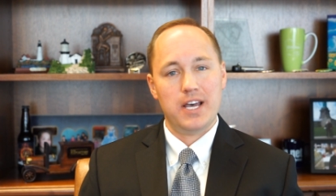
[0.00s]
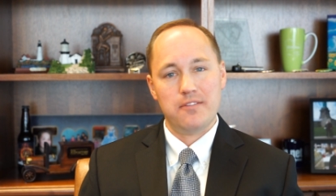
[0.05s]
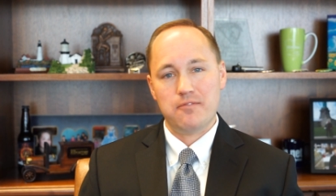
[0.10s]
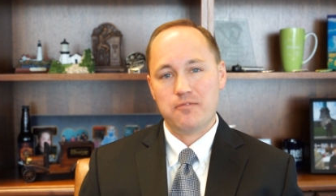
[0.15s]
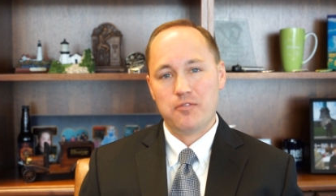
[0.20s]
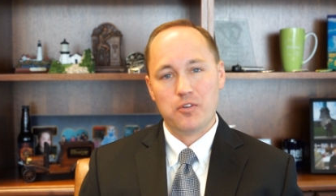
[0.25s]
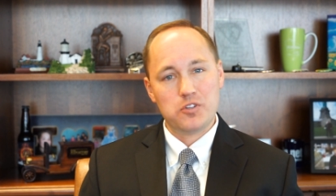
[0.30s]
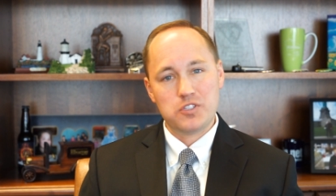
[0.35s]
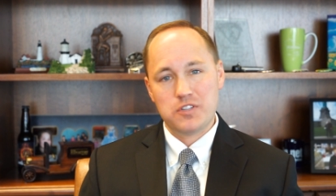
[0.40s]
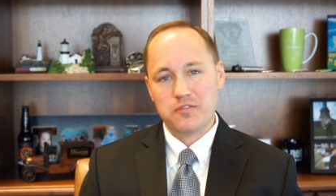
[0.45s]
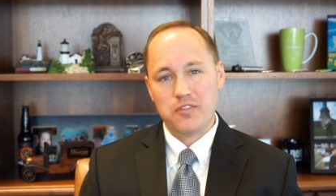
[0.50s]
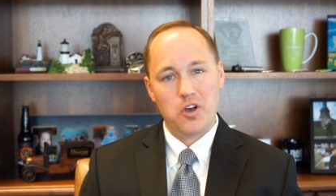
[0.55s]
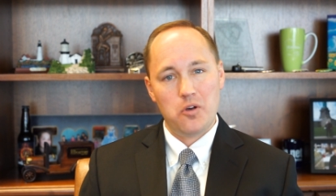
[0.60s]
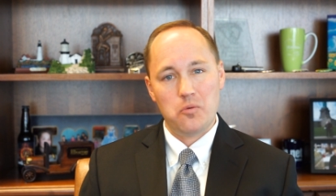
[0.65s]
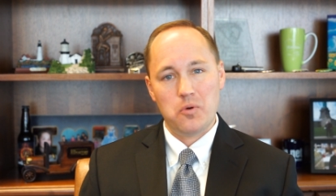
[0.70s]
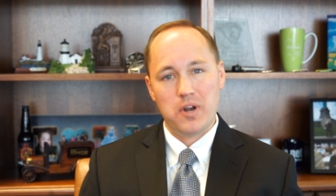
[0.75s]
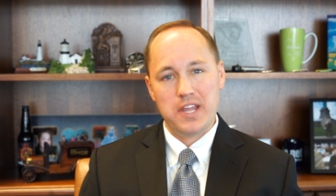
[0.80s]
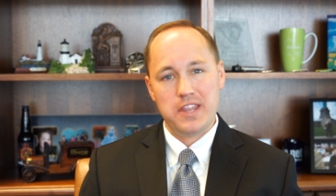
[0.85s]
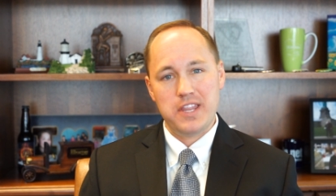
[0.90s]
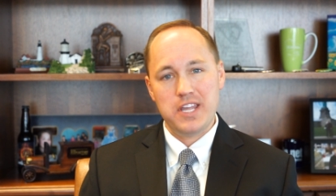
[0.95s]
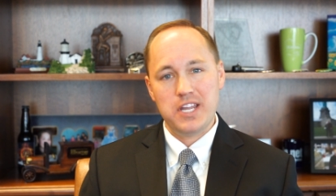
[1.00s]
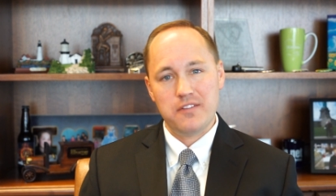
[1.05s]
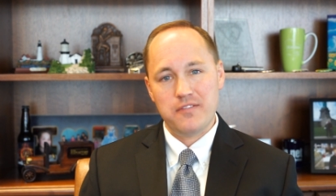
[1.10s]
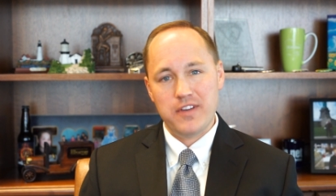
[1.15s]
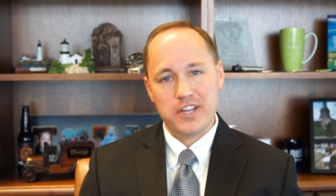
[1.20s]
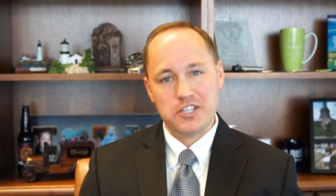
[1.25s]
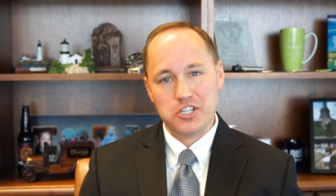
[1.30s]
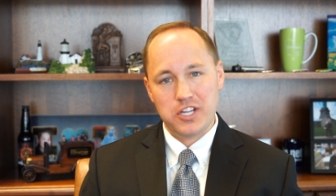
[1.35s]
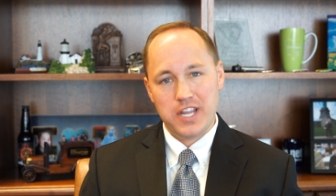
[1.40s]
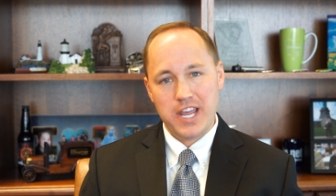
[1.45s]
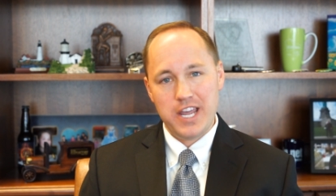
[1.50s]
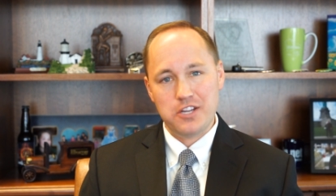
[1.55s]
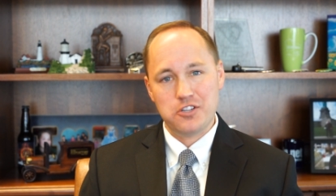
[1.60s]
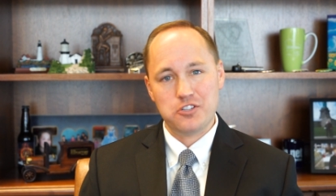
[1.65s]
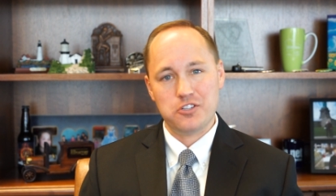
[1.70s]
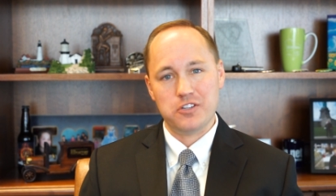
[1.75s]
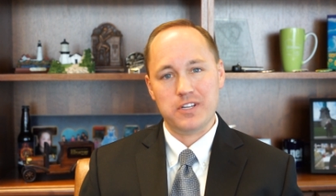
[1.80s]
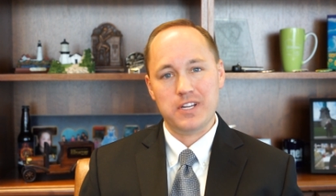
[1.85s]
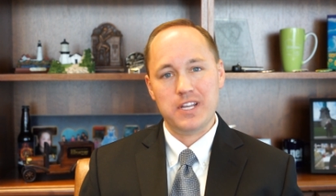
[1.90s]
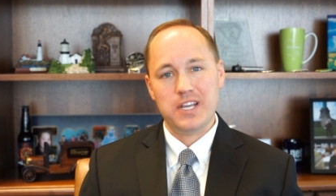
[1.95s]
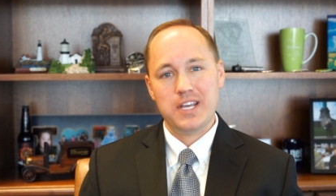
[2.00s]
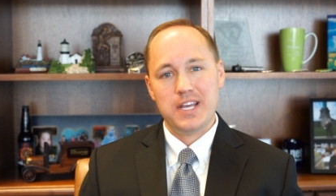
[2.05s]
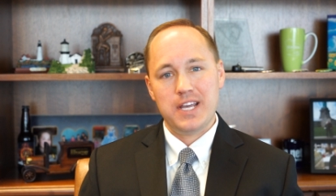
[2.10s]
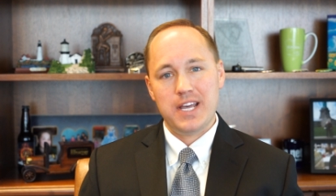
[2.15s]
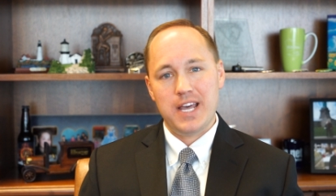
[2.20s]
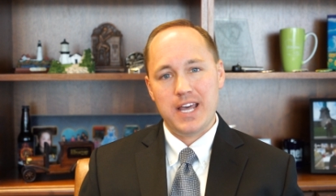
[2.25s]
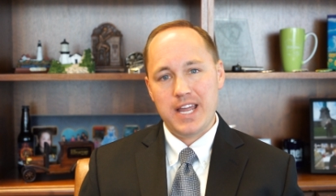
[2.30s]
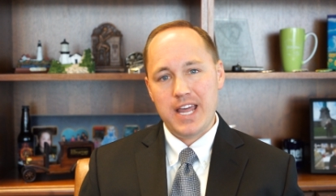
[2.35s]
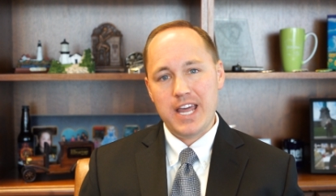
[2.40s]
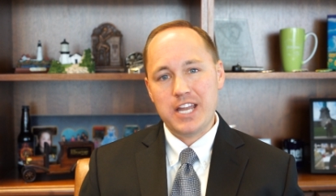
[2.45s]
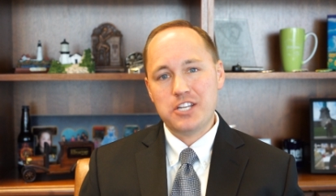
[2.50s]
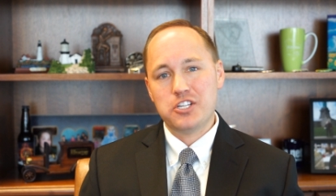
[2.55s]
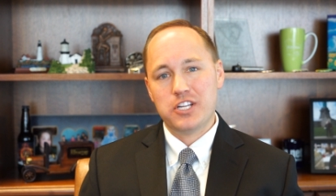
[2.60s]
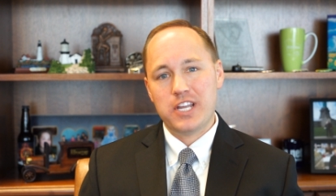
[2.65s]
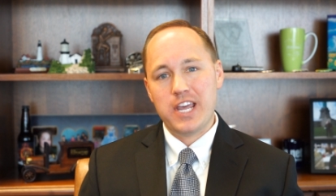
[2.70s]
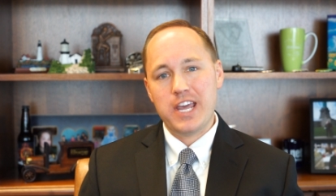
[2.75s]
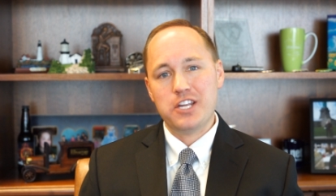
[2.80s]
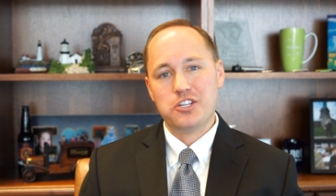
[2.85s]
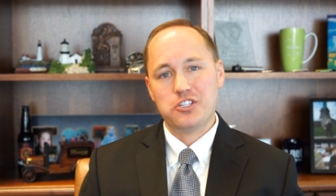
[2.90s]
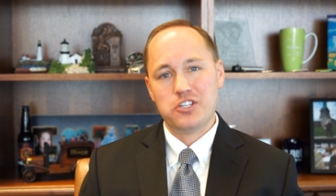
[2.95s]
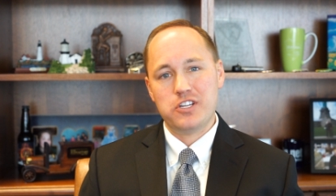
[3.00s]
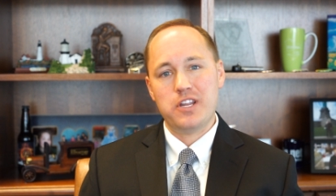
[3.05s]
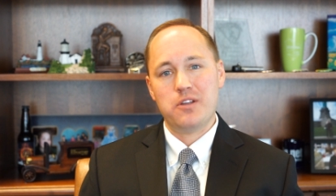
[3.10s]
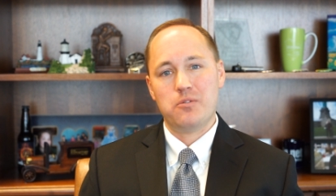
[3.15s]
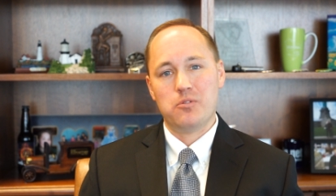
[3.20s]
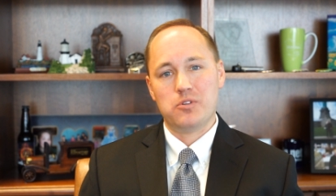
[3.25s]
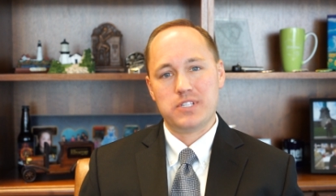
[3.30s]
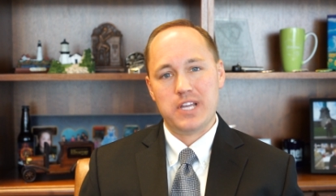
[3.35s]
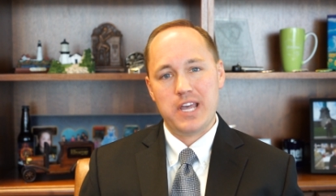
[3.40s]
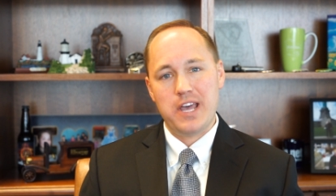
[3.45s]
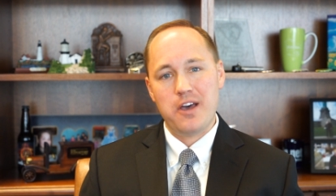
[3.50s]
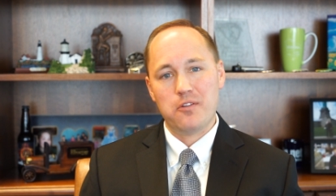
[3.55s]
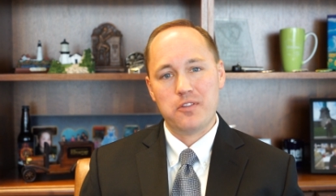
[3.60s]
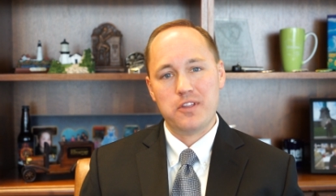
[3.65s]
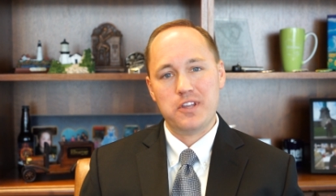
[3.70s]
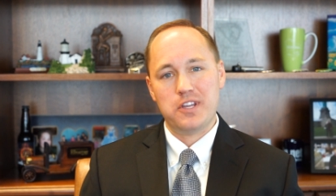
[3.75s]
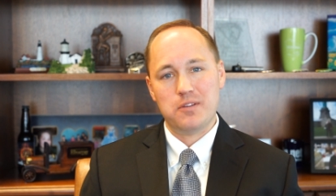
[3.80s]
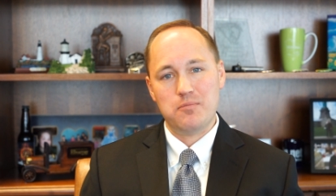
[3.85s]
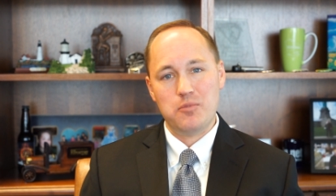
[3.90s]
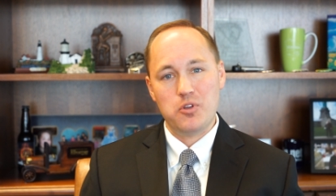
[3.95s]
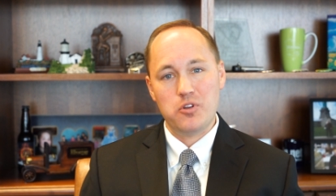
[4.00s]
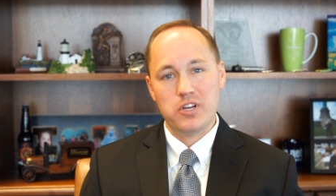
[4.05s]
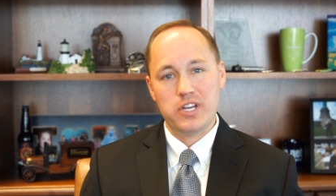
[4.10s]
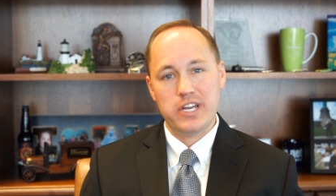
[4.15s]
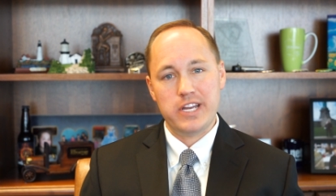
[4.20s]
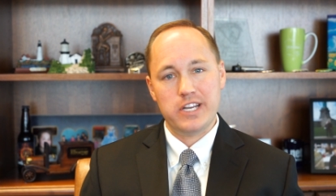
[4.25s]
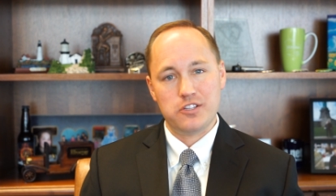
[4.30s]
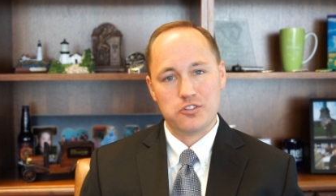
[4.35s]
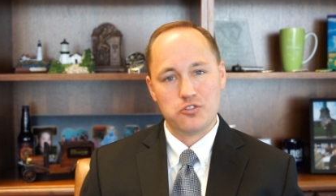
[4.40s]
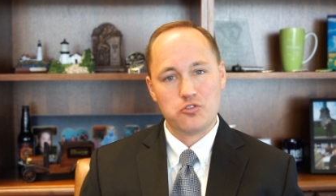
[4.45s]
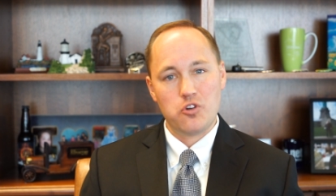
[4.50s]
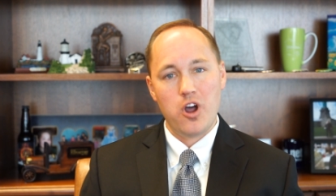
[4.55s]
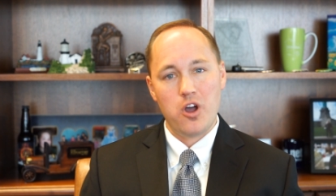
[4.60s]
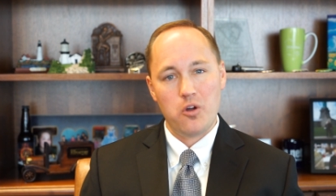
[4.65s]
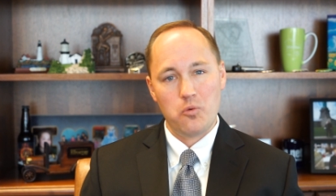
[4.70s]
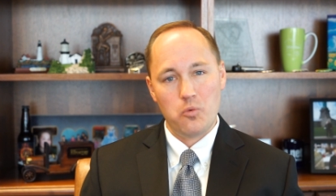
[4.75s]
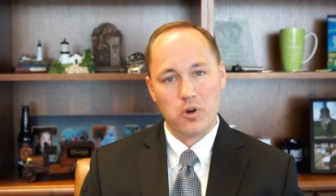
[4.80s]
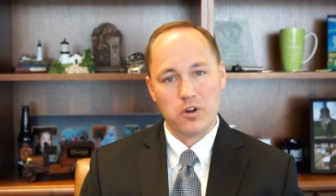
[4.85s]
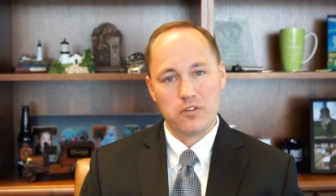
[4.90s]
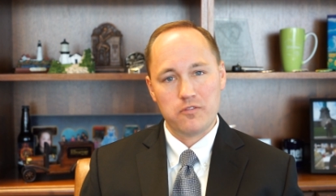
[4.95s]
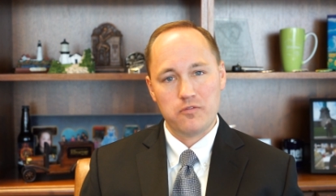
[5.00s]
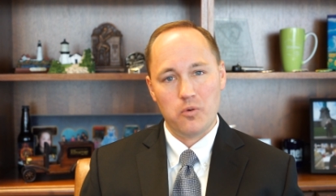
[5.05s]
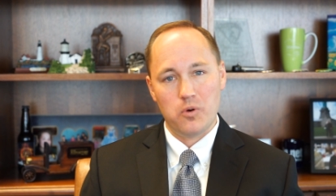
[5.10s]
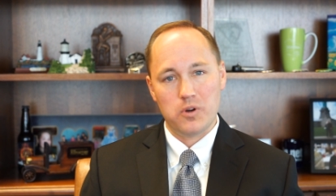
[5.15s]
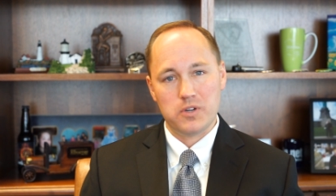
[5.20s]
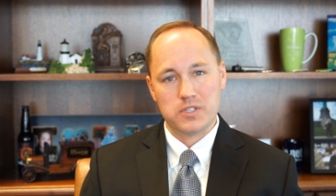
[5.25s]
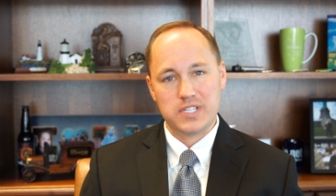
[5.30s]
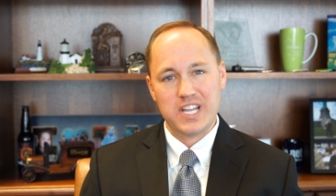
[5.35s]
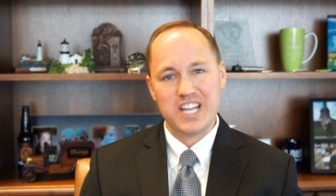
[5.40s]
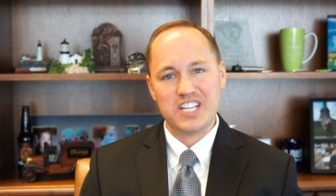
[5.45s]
First of all, when I think of education, education equals a healthy community and a strong workforce.